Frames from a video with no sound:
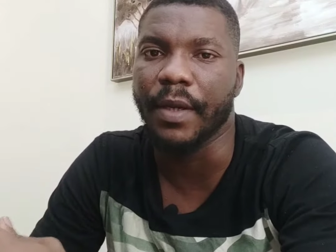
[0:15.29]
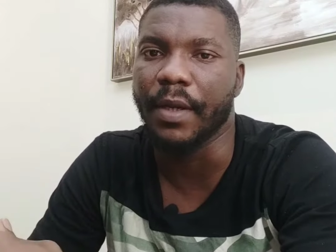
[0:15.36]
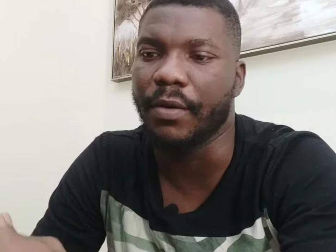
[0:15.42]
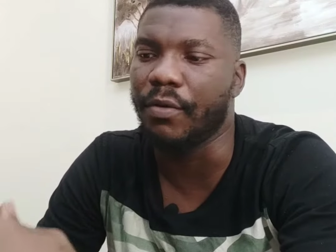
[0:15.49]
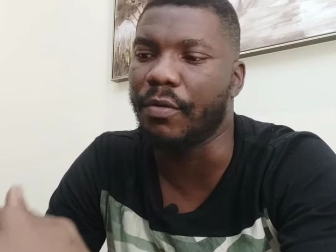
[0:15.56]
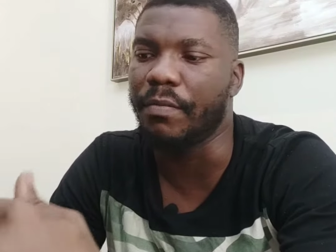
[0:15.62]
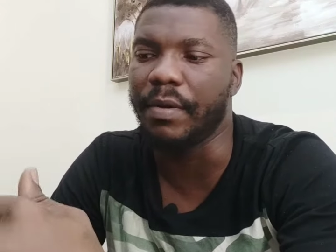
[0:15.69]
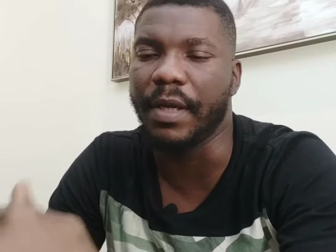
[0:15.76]
It
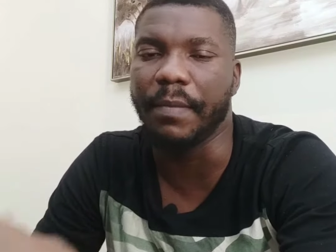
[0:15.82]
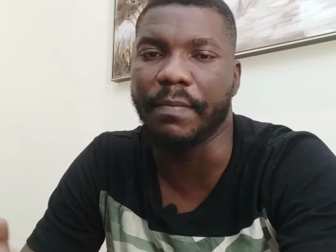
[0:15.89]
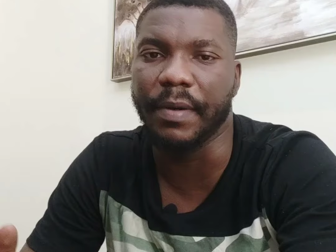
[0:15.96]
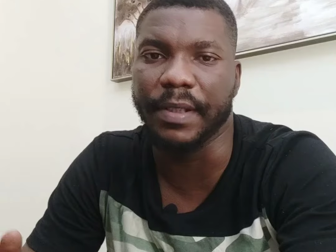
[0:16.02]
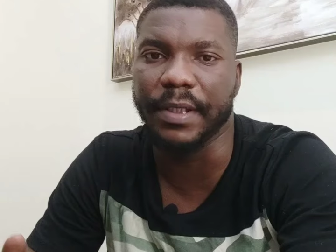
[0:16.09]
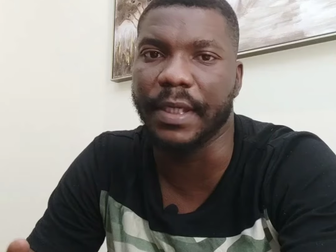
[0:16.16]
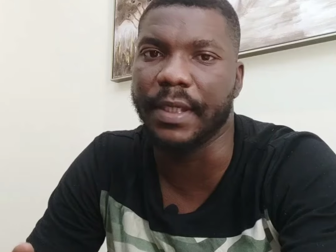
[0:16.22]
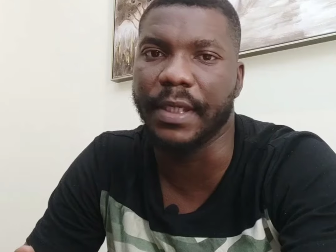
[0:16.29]
could be
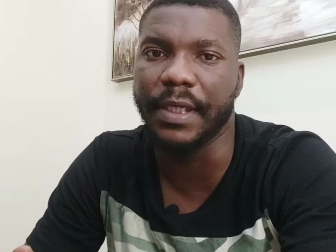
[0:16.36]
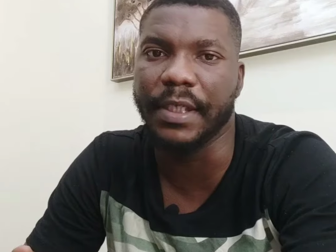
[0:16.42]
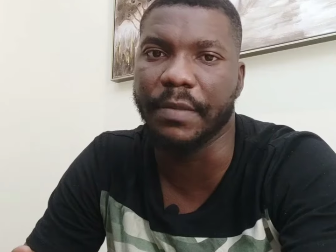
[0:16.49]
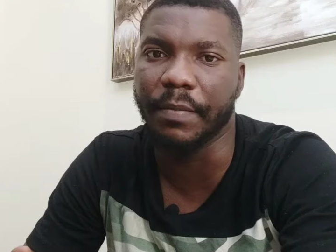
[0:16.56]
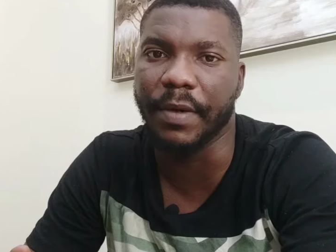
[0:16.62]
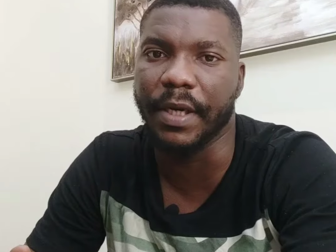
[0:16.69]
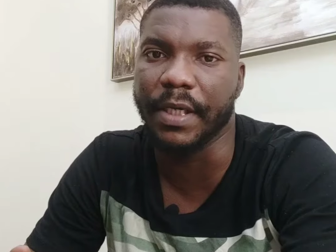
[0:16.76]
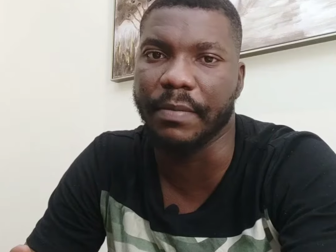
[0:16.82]

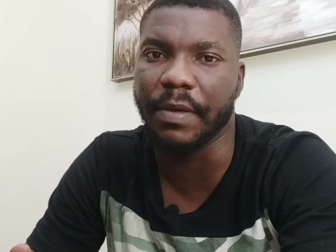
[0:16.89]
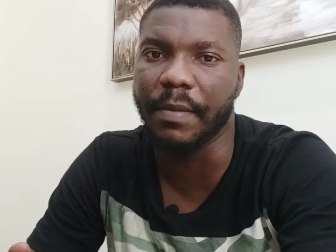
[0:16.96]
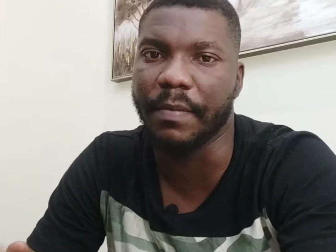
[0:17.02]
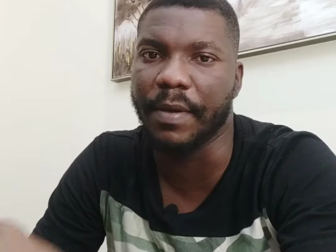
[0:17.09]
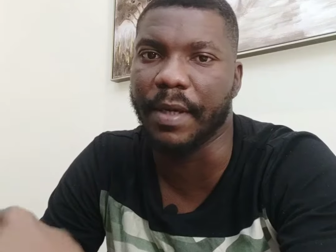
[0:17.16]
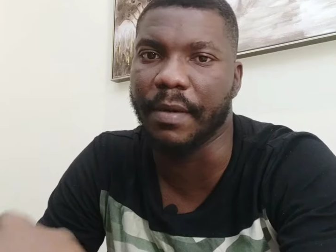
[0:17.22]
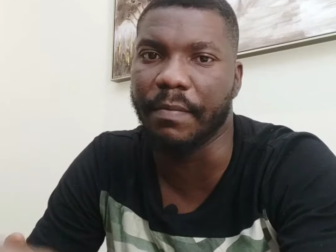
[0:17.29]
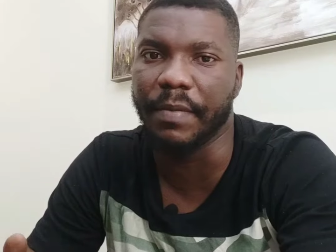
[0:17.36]
percentage based,
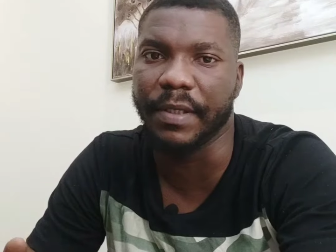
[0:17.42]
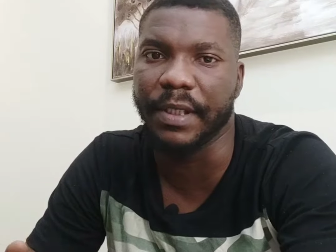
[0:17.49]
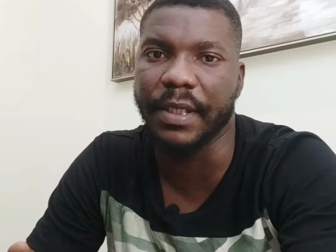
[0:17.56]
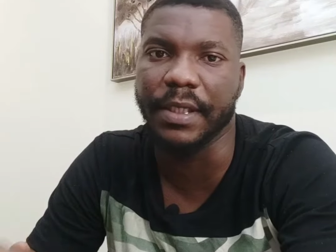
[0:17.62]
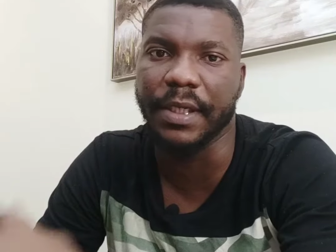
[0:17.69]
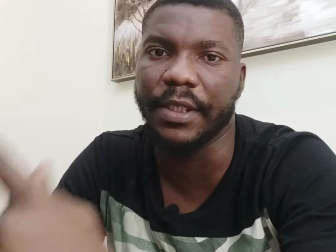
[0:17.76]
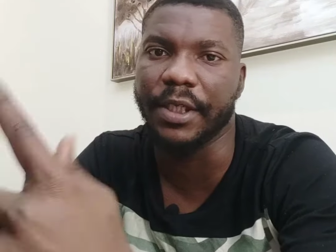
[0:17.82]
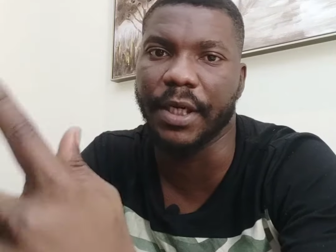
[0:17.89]
maybe
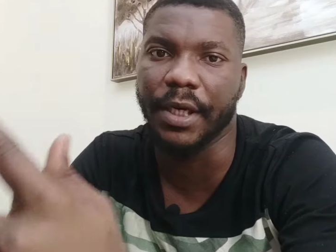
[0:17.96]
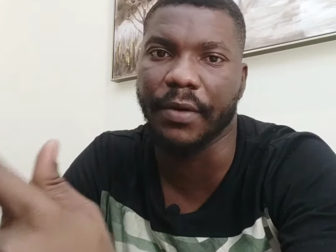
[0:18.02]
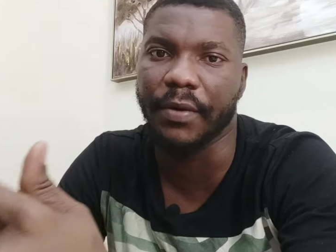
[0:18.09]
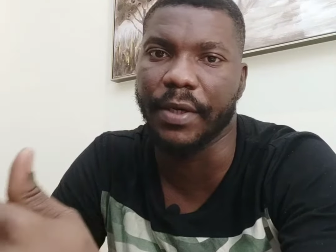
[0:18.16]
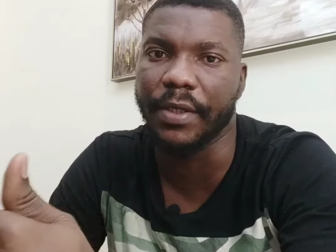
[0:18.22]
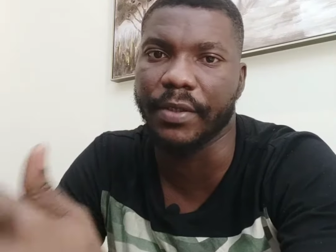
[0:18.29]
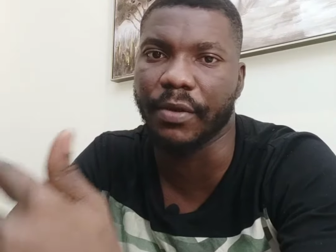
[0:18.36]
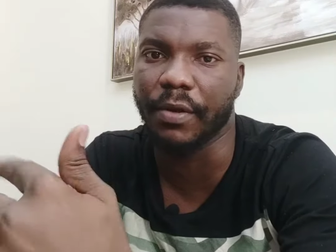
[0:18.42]
percentage
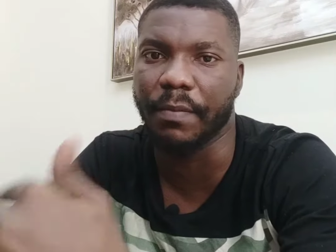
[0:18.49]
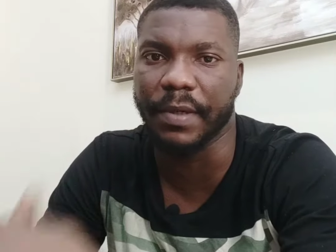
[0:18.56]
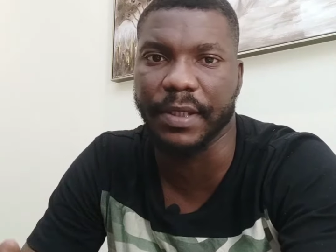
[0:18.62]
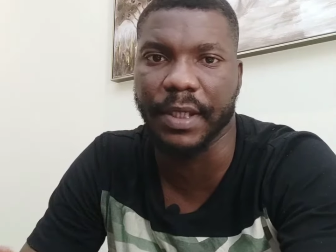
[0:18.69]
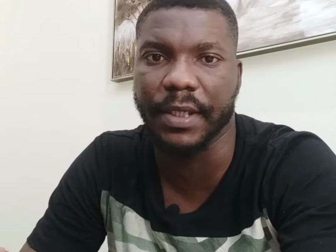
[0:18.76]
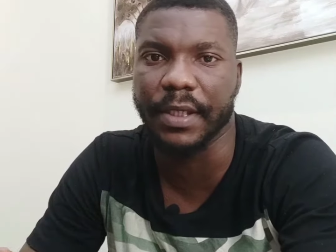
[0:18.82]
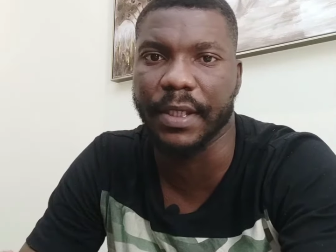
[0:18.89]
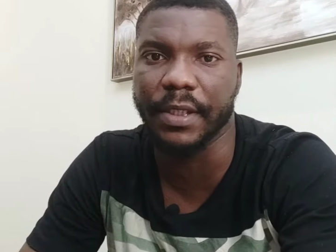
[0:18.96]
increase or
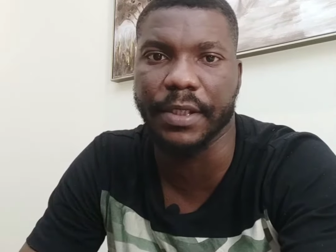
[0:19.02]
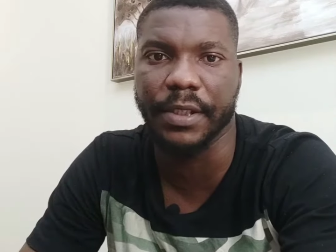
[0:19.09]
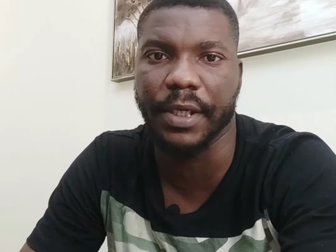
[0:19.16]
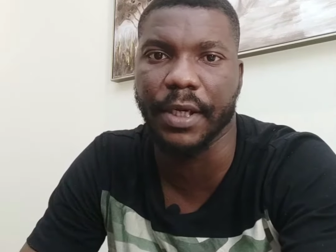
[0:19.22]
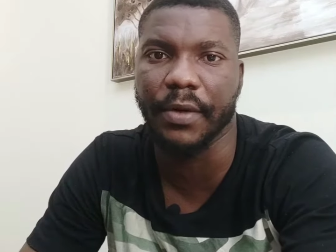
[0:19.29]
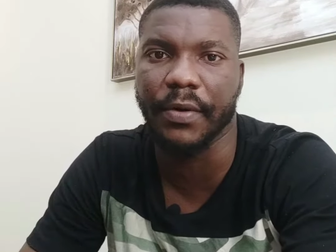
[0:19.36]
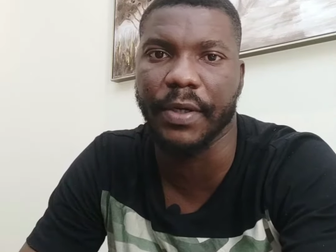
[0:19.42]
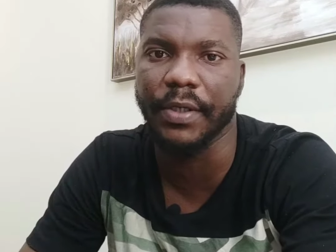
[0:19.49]
percentage
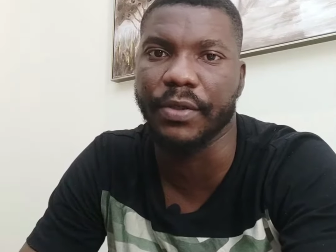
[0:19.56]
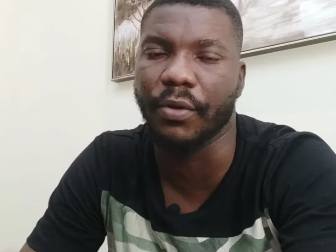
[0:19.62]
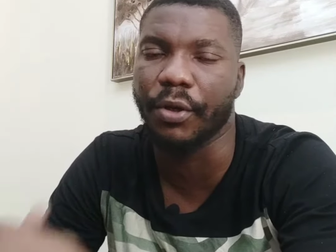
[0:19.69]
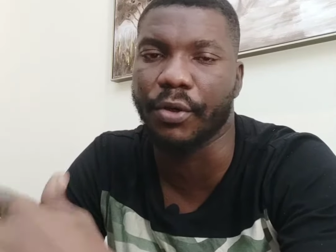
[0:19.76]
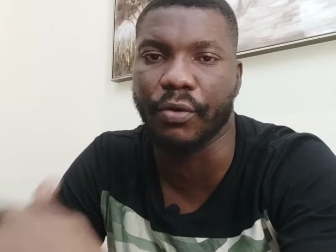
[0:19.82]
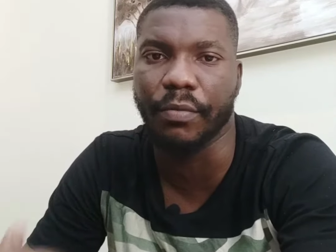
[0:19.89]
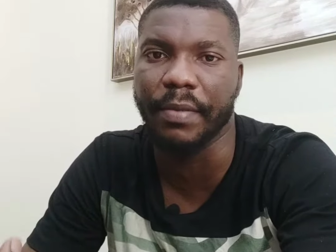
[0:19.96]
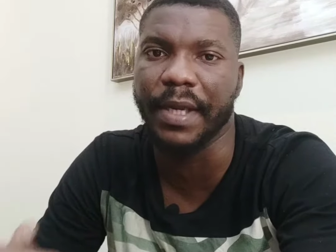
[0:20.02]
decrease, or
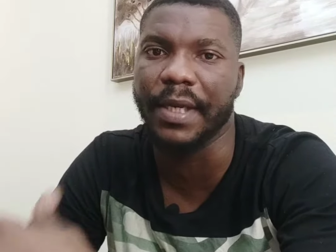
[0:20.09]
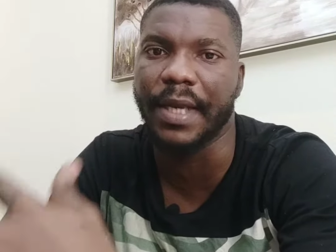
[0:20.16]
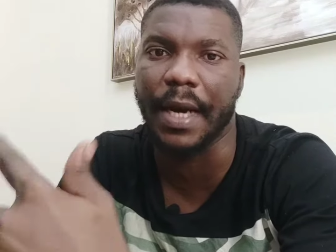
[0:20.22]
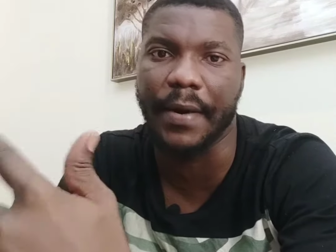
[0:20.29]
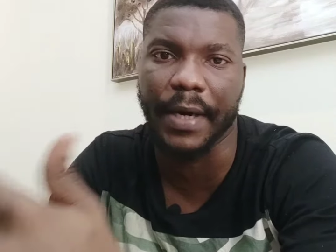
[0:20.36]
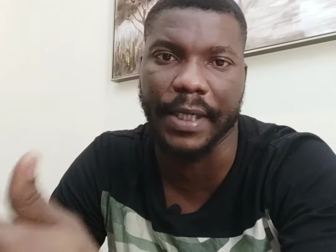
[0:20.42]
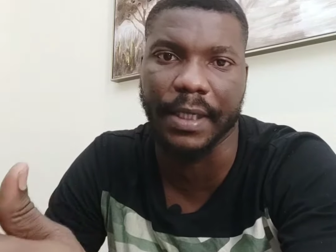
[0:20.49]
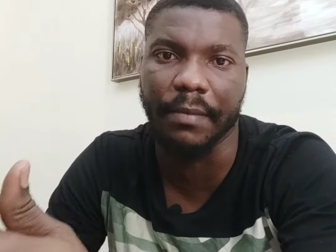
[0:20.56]
it could be a
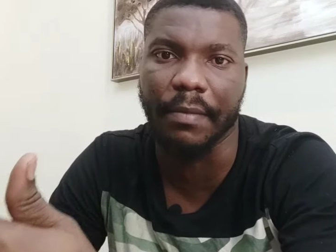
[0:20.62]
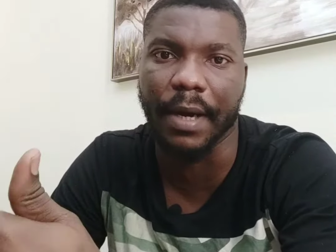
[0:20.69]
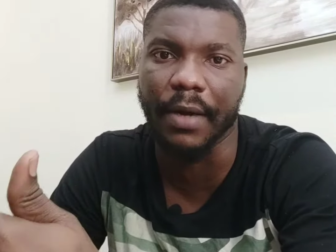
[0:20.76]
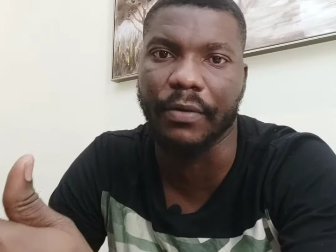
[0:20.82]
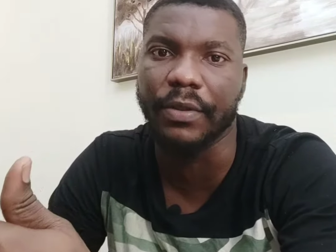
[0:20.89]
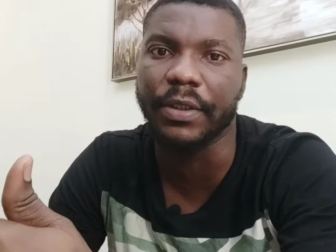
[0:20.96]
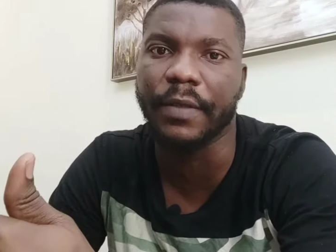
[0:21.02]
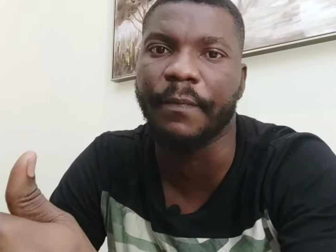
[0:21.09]
direct
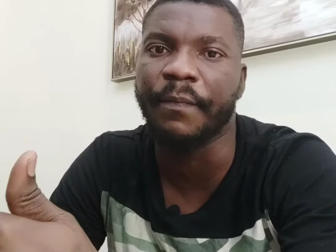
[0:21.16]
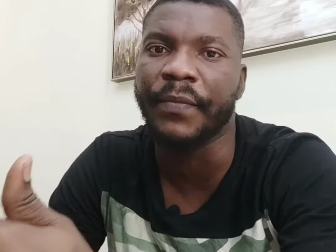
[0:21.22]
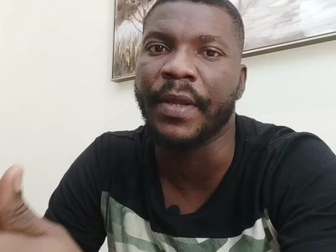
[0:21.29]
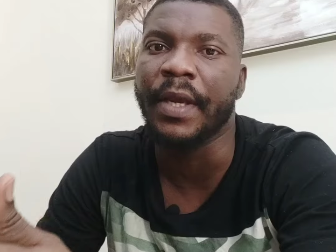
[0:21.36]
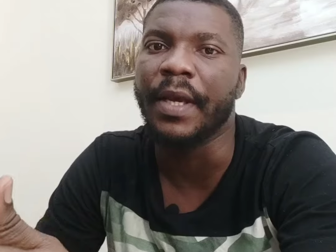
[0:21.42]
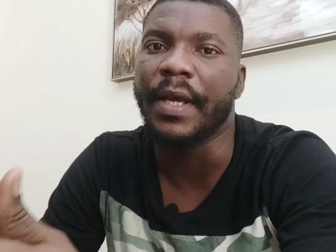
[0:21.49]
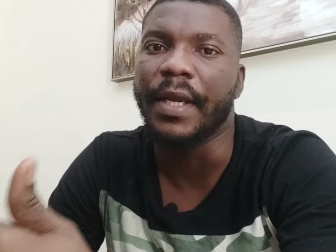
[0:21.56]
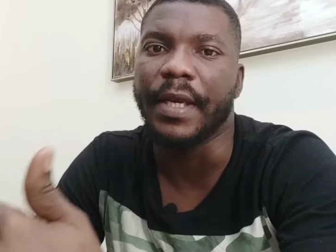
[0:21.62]
amount.
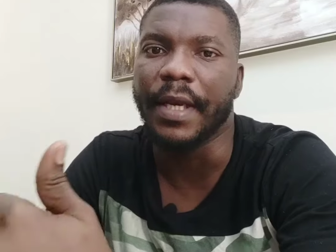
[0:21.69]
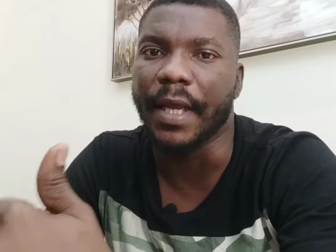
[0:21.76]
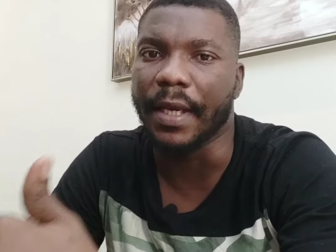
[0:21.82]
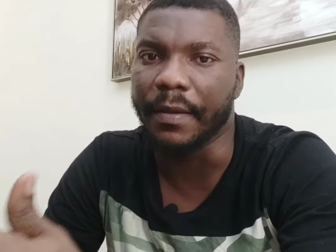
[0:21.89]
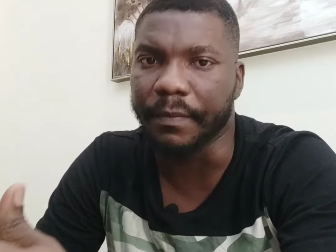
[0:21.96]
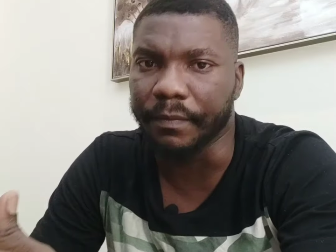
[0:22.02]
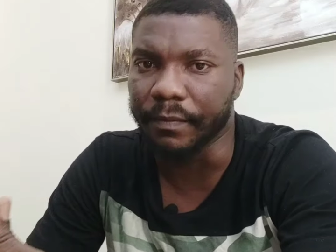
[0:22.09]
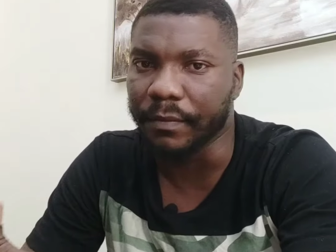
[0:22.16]

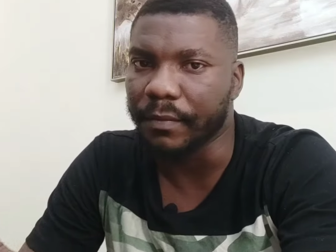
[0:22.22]
Then